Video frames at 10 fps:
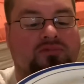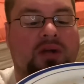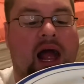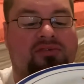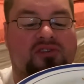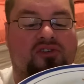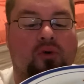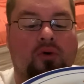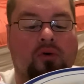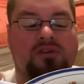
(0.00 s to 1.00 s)
after
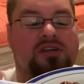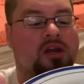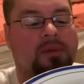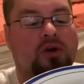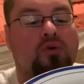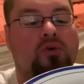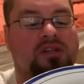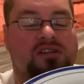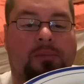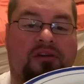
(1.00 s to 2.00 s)
school. It's going to be cool.
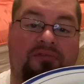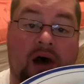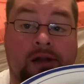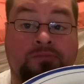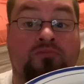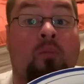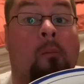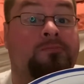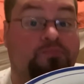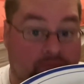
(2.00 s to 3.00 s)
It's going to be fun.
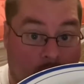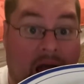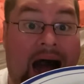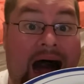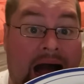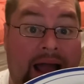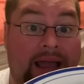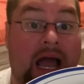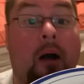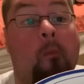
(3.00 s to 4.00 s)

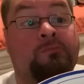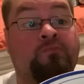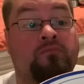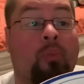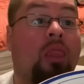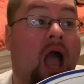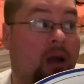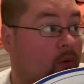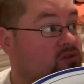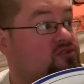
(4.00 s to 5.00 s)
I
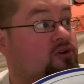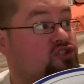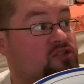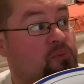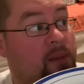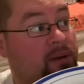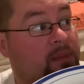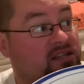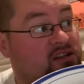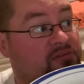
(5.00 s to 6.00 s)
am also just prepping
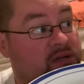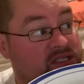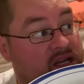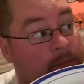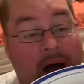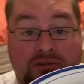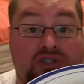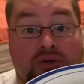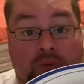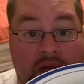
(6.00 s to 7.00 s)
myself because in about
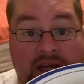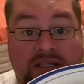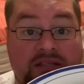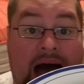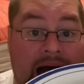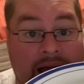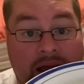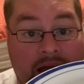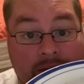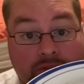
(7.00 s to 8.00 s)
two weeks, I
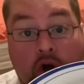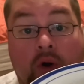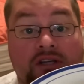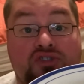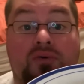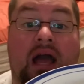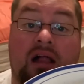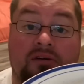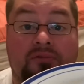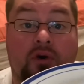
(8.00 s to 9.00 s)
am going to
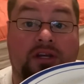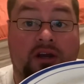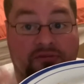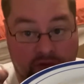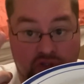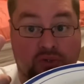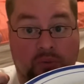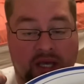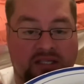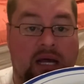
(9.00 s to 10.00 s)
California for two
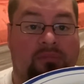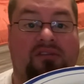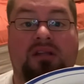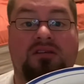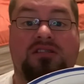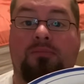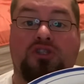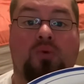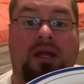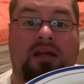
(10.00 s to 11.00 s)
weeks. I'm leaving December
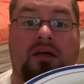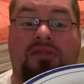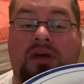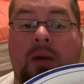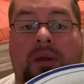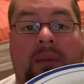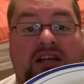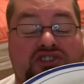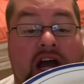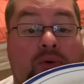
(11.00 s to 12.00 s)
20th, coming back
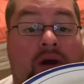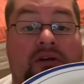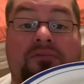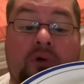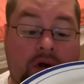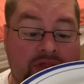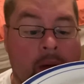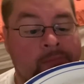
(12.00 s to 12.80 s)
January 4th